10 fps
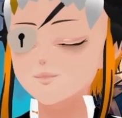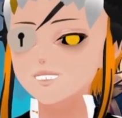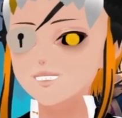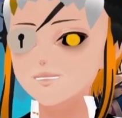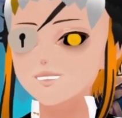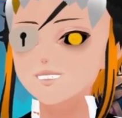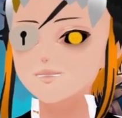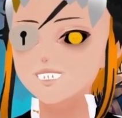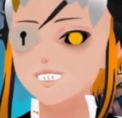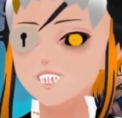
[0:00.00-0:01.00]
It is a
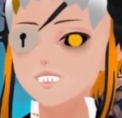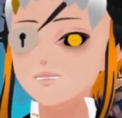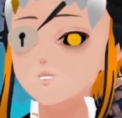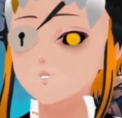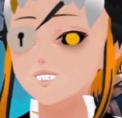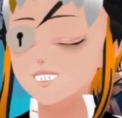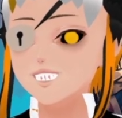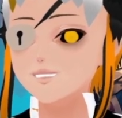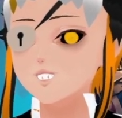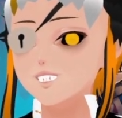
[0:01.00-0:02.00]
6-cost
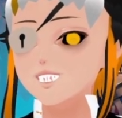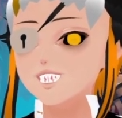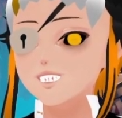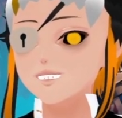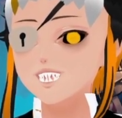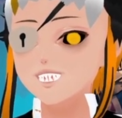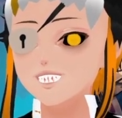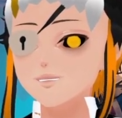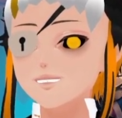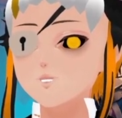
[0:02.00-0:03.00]
weapon with 5 attack,
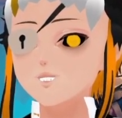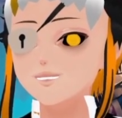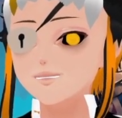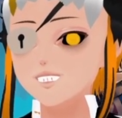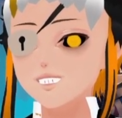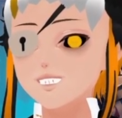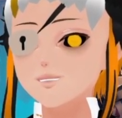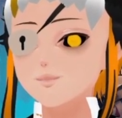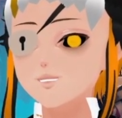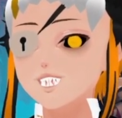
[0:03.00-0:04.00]
2 HP,
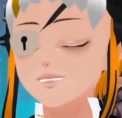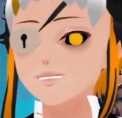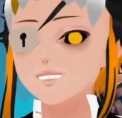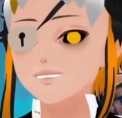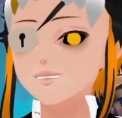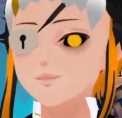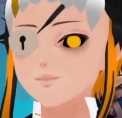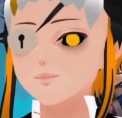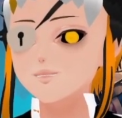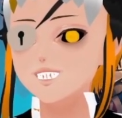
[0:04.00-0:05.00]
lifesteal,
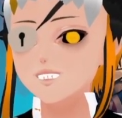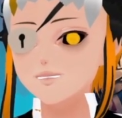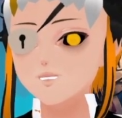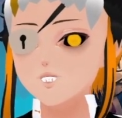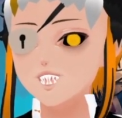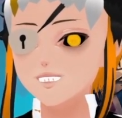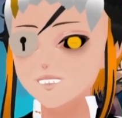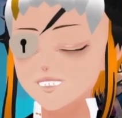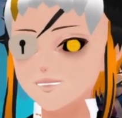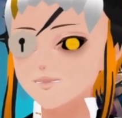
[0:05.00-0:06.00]
requires 2 blood
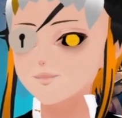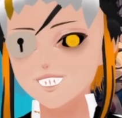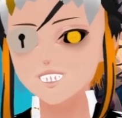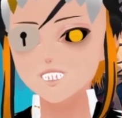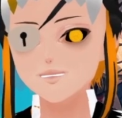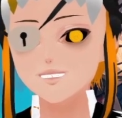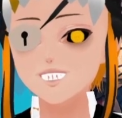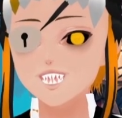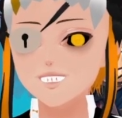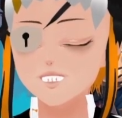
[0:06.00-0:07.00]
runes. It's
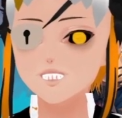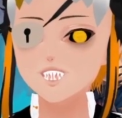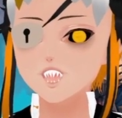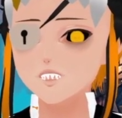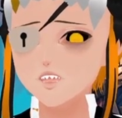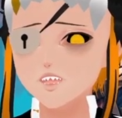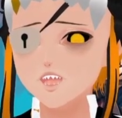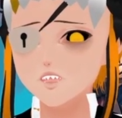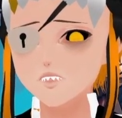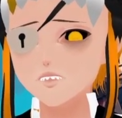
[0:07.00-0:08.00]
kind of a boring
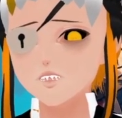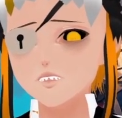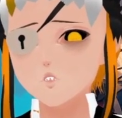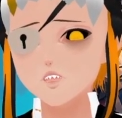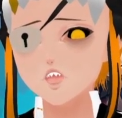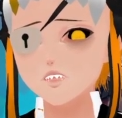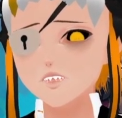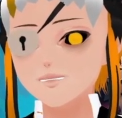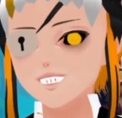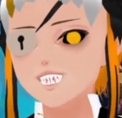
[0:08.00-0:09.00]
card, to be
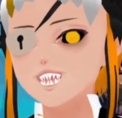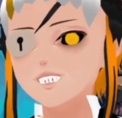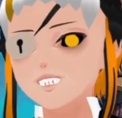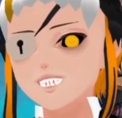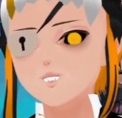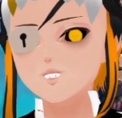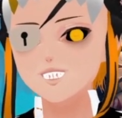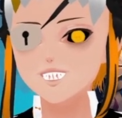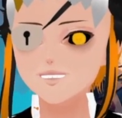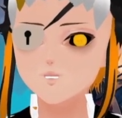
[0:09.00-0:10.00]
honest. However, I do
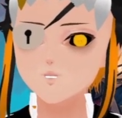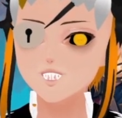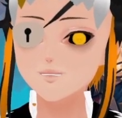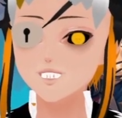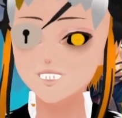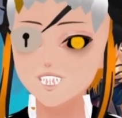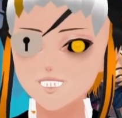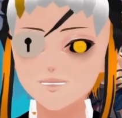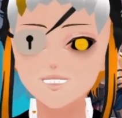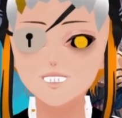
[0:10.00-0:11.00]
think this will probably
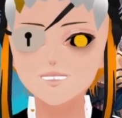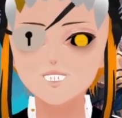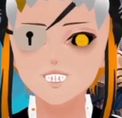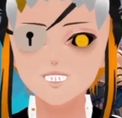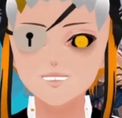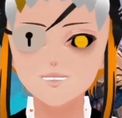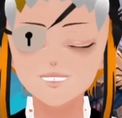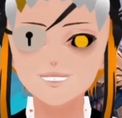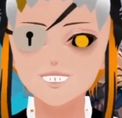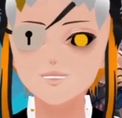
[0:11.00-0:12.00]
see a little bit of
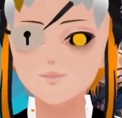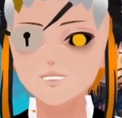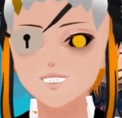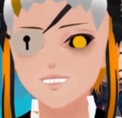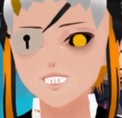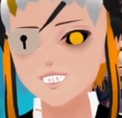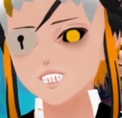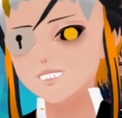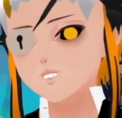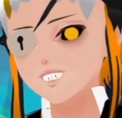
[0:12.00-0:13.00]
play, mainly
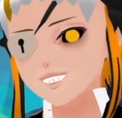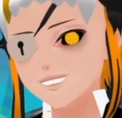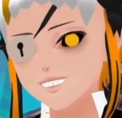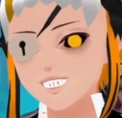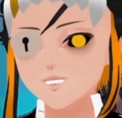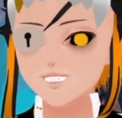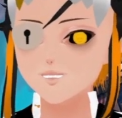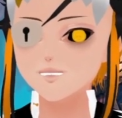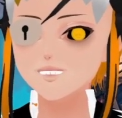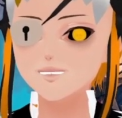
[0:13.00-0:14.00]
because you can actually
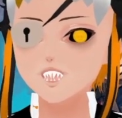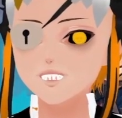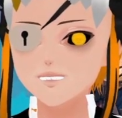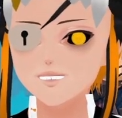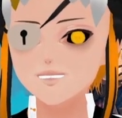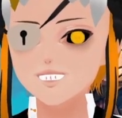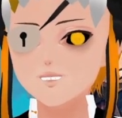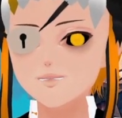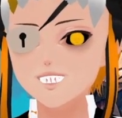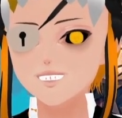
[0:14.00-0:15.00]
use rune forging to
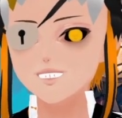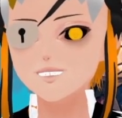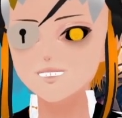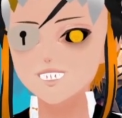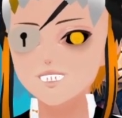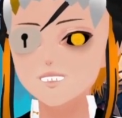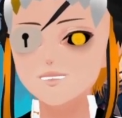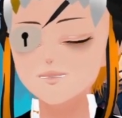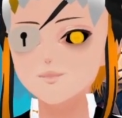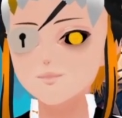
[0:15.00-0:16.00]
discount this
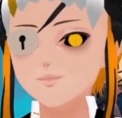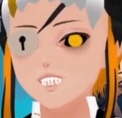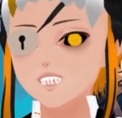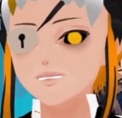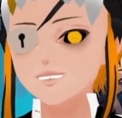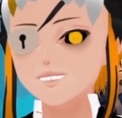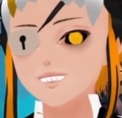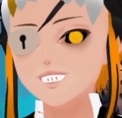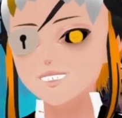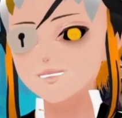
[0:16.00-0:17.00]
card's cost, and
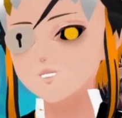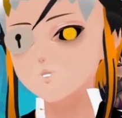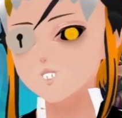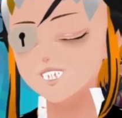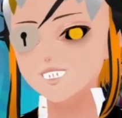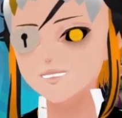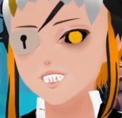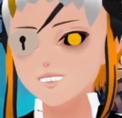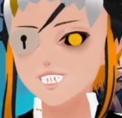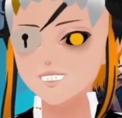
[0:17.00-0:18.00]
it gives you
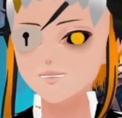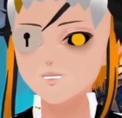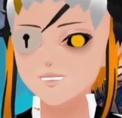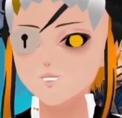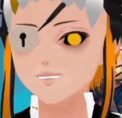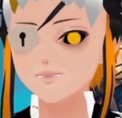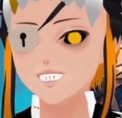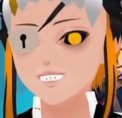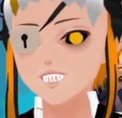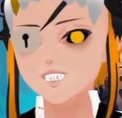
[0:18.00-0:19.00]
additional lifesteal, which is
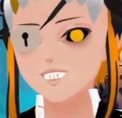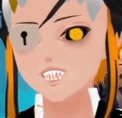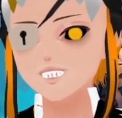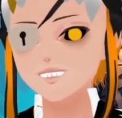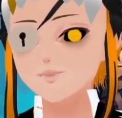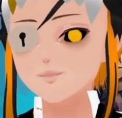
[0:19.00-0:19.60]
actually pretty good,